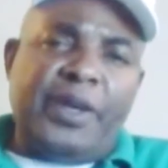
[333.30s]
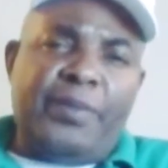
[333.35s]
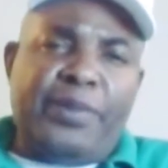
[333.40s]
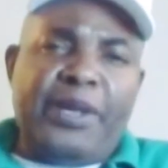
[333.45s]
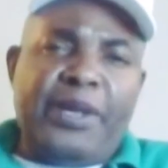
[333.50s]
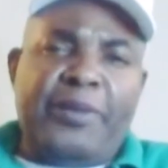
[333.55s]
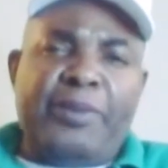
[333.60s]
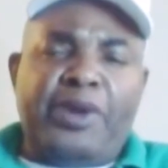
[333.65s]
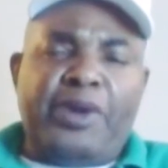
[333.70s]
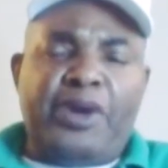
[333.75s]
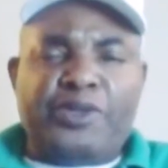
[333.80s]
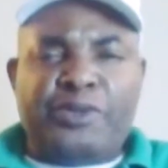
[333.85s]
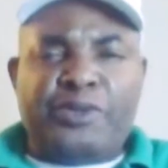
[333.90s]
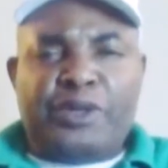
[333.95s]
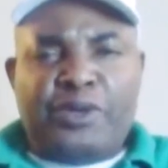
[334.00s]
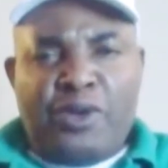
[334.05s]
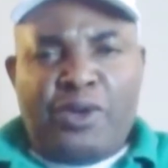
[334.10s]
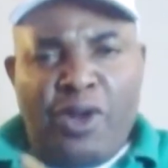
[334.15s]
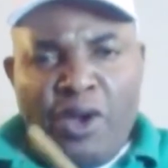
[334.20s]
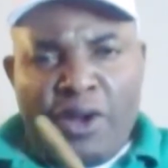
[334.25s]
but because
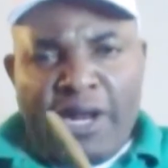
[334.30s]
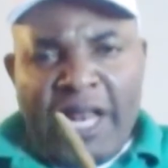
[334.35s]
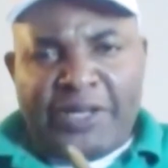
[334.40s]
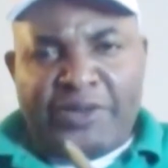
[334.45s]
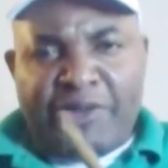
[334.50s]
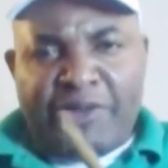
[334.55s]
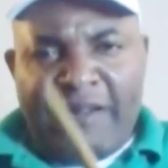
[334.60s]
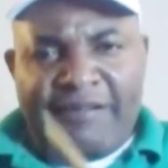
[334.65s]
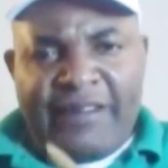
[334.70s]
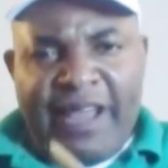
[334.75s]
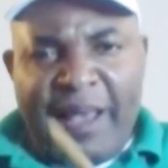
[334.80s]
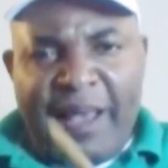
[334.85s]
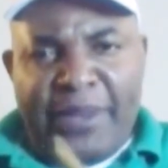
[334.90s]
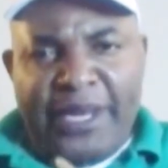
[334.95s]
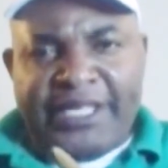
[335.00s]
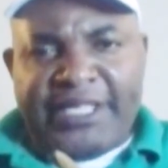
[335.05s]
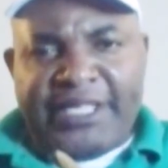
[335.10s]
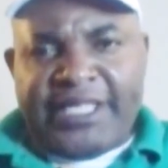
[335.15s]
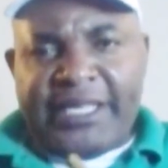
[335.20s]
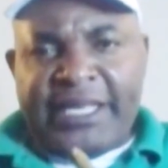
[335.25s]
we know that you have the
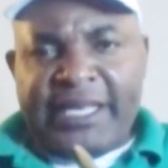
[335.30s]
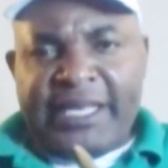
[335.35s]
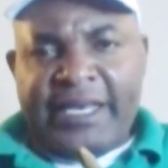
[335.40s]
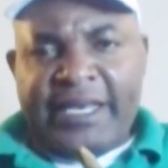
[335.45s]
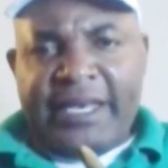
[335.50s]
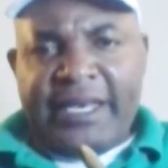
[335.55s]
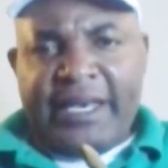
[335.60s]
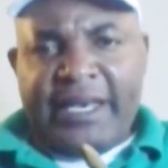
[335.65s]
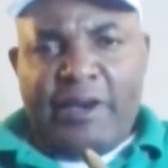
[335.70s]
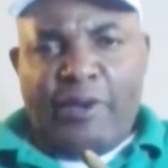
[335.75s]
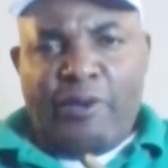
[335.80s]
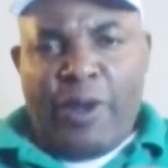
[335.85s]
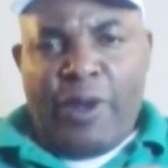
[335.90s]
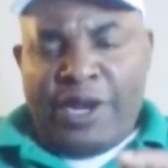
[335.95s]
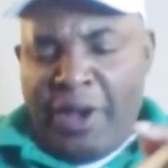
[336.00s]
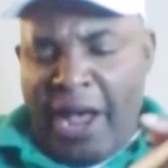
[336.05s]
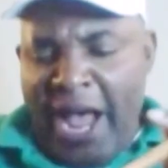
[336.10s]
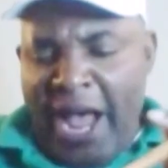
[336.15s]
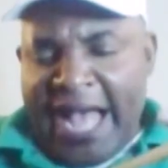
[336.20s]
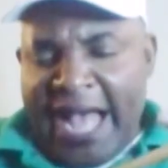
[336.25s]
ability.
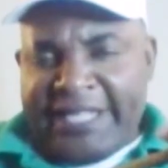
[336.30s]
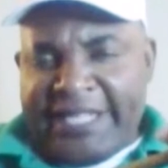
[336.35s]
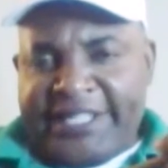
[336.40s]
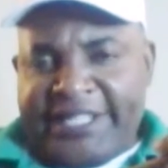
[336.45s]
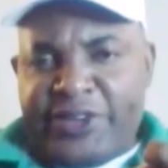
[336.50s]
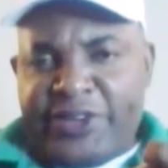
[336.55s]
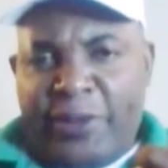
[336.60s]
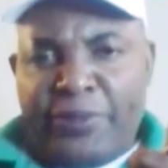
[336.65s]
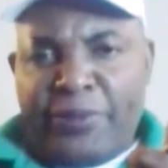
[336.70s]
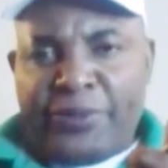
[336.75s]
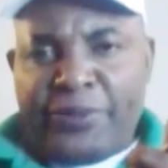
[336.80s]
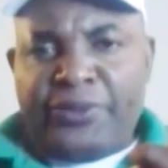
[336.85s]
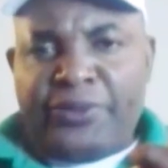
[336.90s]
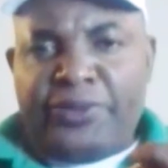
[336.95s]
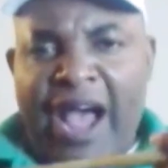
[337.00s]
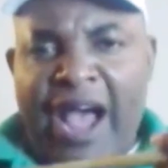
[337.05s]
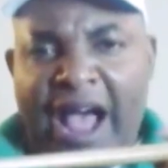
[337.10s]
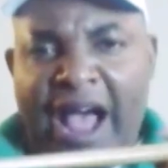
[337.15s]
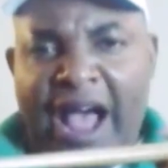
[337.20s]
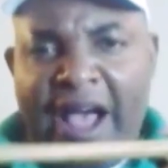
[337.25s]
When your eyes is open,
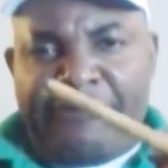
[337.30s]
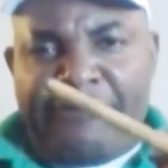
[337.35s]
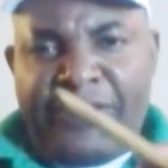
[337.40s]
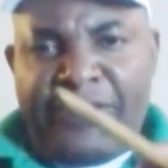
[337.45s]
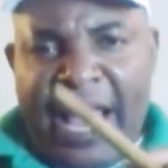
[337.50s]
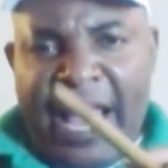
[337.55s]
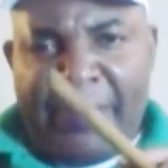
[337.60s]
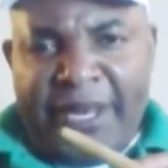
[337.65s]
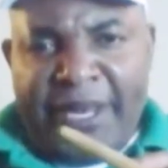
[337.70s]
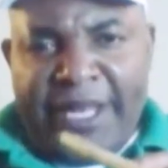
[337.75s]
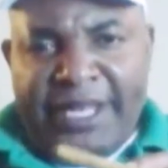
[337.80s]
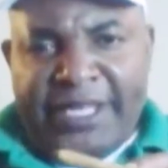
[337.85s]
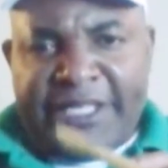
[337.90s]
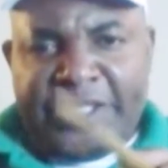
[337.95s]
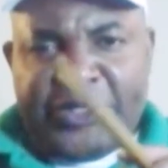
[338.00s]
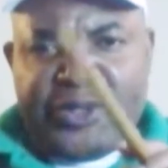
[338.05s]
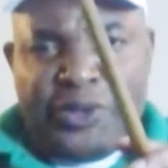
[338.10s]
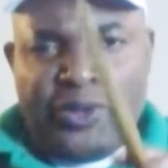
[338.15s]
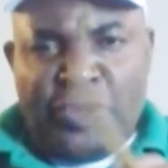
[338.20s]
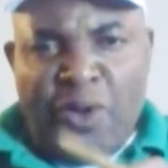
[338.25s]
you have the ability
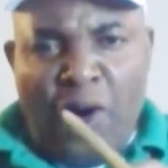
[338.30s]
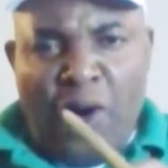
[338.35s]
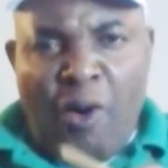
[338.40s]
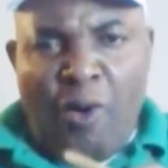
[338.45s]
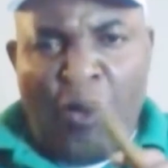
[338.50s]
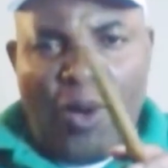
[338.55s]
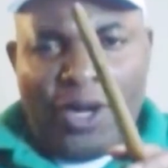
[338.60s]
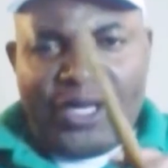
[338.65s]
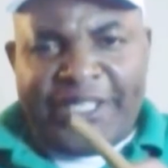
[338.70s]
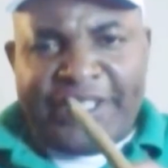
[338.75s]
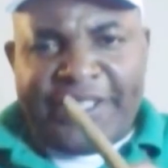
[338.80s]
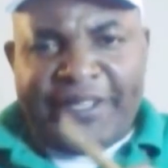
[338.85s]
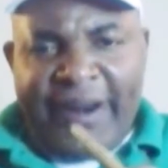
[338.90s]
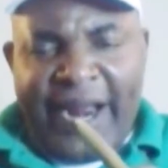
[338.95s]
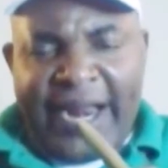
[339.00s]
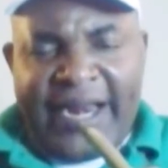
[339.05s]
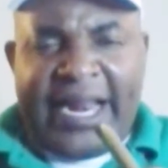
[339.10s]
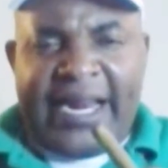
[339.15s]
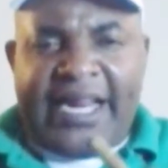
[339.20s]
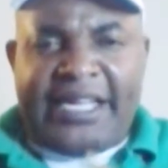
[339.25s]
to know what is the
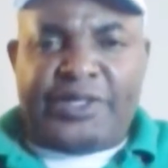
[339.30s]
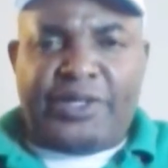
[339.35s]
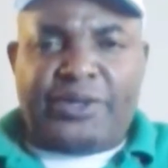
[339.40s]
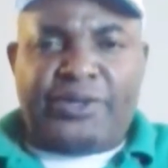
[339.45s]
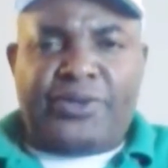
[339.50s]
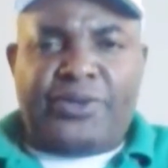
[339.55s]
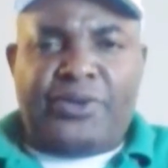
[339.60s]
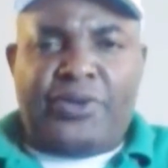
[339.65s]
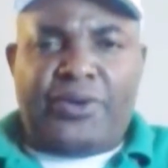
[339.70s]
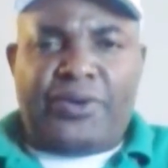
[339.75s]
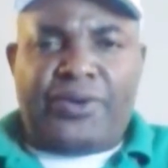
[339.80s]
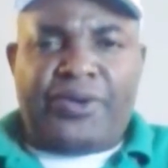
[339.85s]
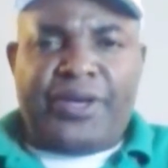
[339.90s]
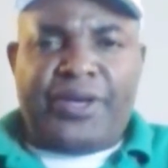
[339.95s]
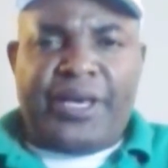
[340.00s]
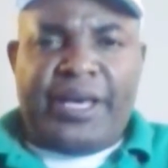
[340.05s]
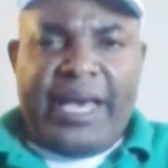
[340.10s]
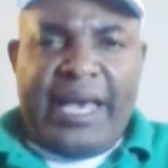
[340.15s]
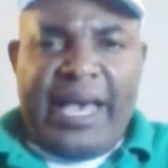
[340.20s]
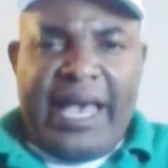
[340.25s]
right direction to go.
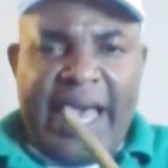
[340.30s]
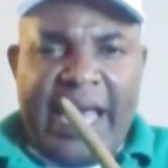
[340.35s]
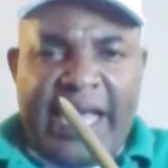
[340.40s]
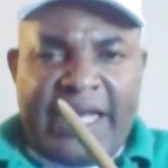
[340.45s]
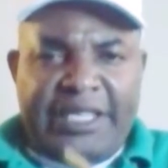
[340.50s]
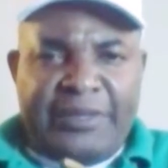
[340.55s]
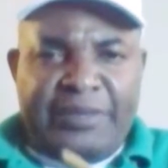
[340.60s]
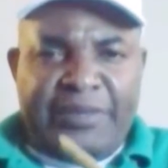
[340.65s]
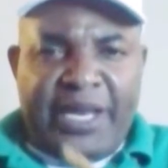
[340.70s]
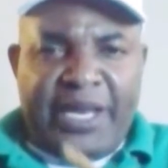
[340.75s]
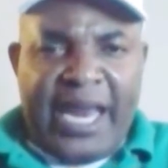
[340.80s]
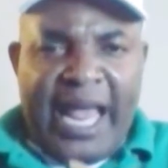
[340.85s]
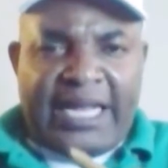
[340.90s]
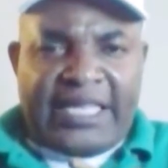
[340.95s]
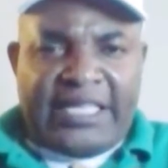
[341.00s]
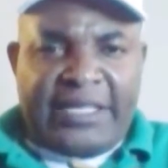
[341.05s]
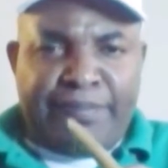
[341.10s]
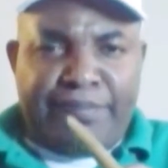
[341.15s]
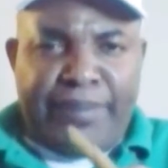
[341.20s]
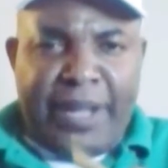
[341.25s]

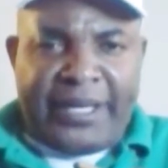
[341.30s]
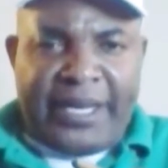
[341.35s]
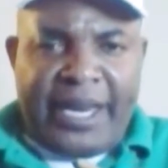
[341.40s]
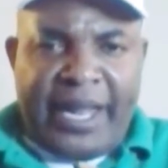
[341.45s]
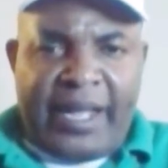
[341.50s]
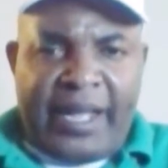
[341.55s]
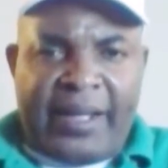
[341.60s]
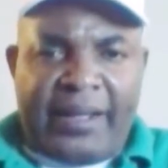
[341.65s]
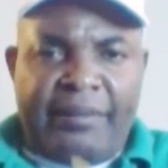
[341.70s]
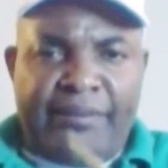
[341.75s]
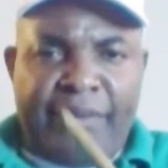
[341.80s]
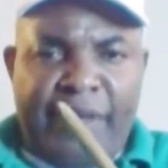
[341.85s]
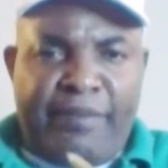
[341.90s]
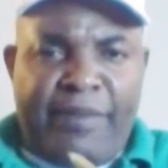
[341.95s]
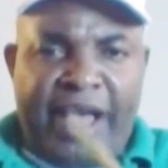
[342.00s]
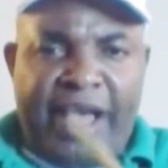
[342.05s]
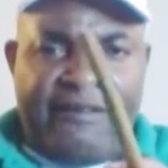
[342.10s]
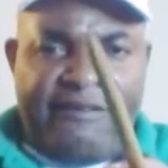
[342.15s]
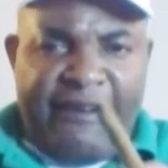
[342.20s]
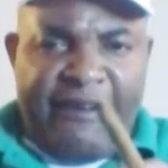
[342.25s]
LTBLIGHT team partner
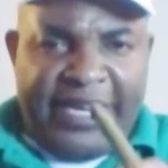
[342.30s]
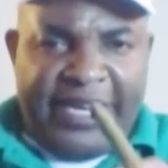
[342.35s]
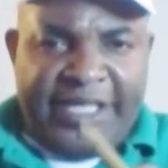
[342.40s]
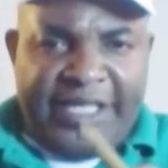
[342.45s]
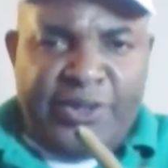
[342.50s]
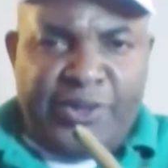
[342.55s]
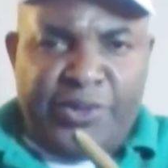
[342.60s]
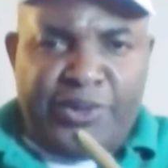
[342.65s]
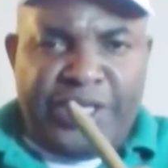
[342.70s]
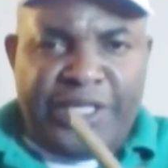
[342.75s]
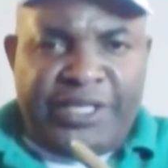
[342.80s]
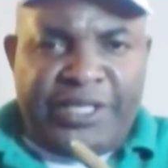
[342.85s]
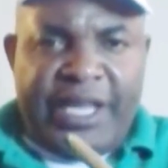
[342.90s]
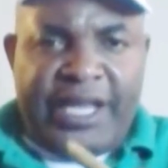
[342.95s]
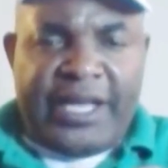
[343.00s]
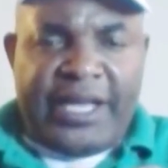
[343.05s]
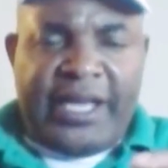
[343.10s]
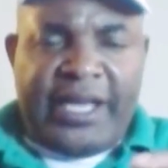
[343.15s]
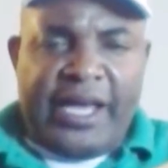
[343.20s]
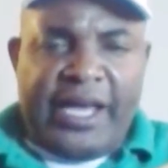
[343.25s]
member inviting you this
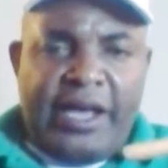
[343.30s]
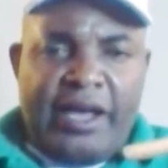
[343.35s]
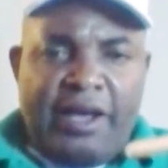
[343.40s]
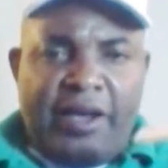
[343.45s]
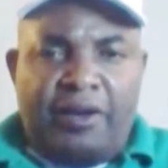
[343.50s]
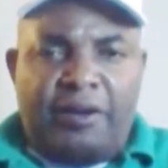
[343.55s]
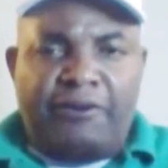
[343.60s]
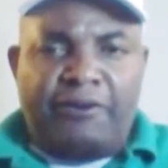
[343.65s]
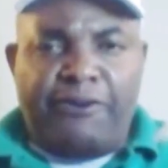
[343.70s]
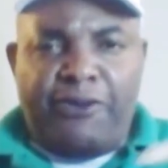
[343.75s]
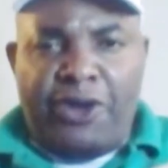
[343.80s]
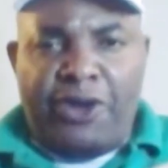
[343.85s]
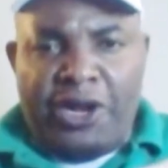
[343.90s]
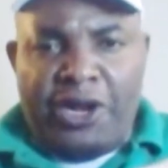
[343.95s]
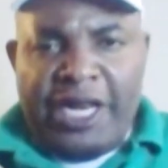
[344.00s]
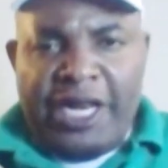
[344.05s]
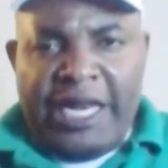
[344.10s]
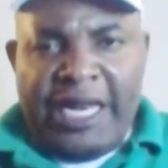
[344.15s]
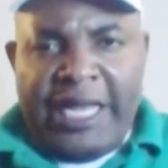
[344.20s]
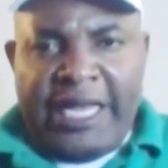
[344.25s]
day. Follow
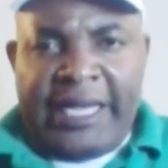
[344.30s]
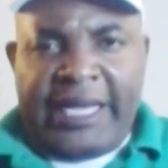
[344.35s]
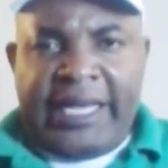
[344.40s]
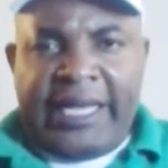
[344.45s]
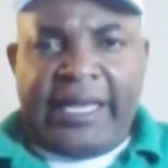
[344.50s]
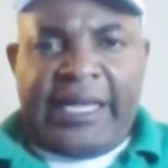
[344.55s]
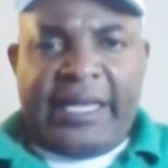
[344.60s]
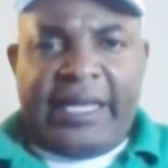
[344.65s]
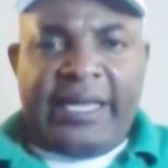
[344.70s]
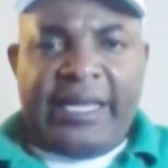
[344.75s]
the link